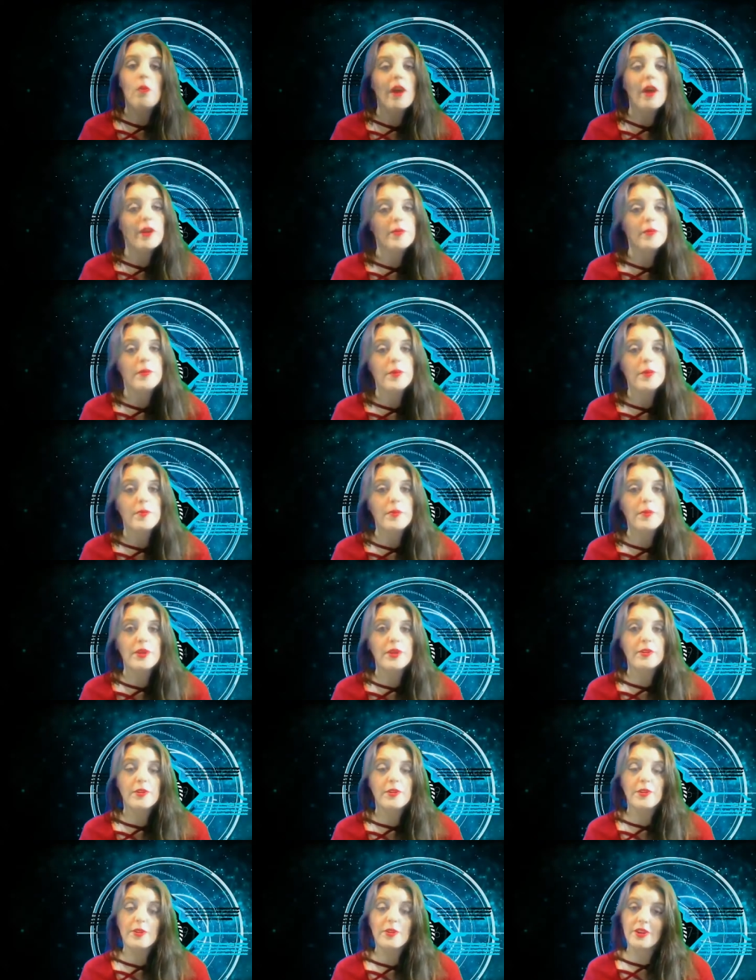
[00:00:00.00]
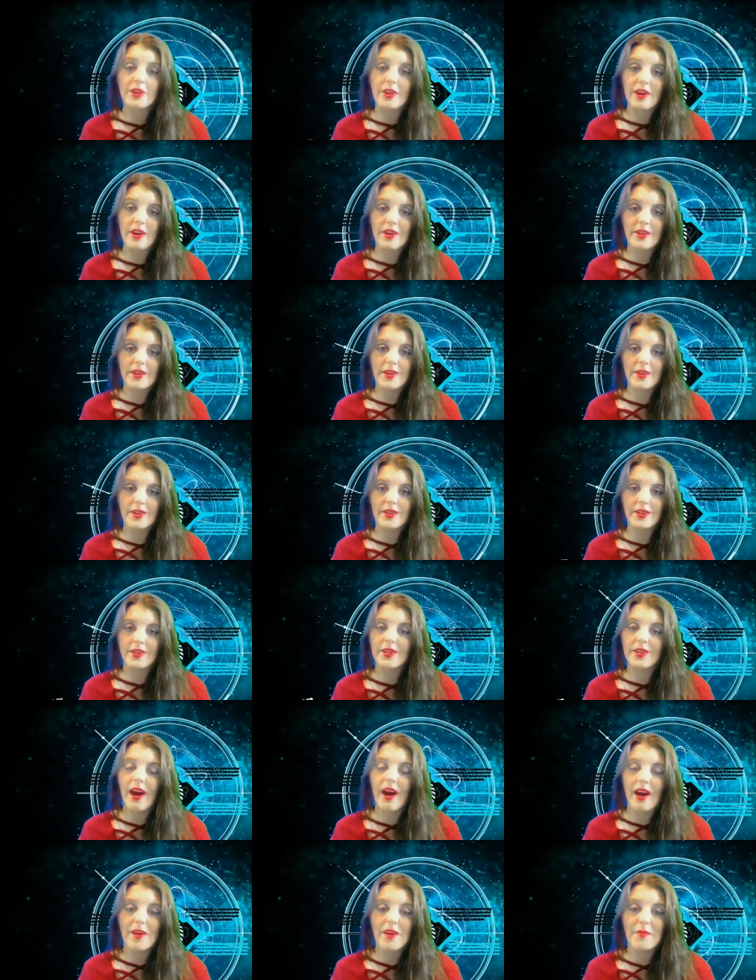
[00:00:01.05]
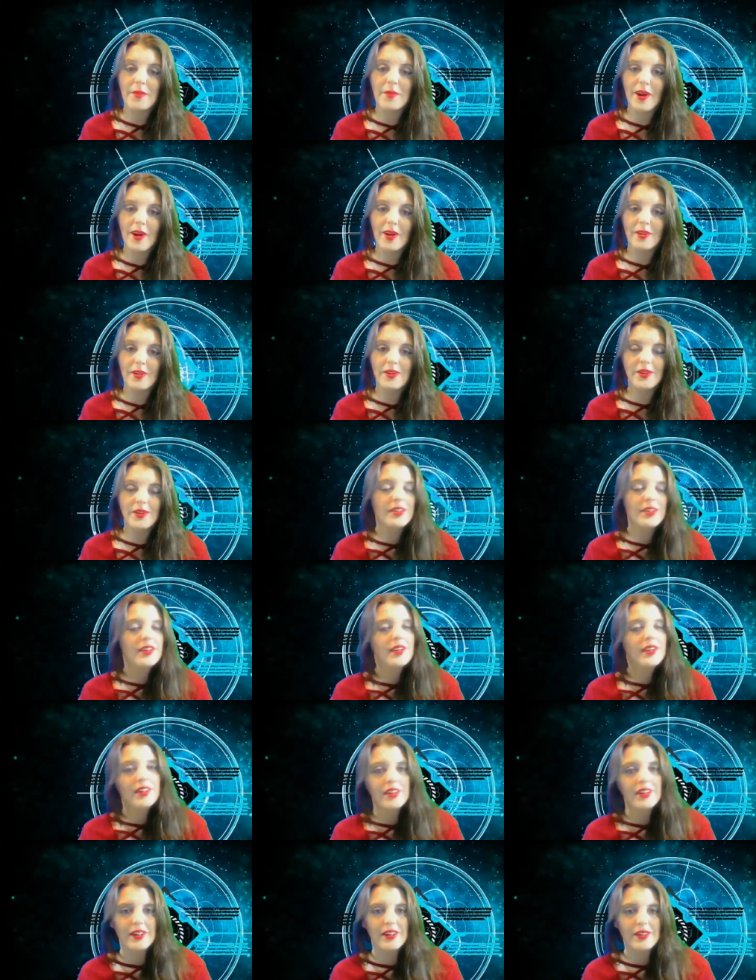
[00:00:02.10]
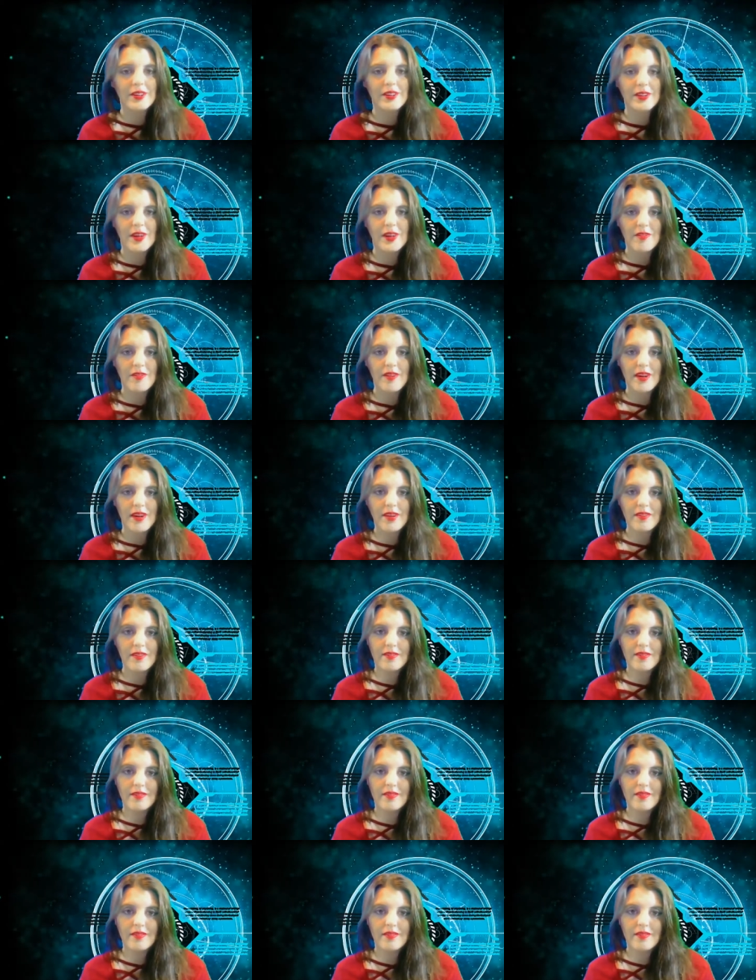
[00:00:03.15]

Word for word: Welcome to Peculiar Occurrences. I'm your host, Lilith Nova.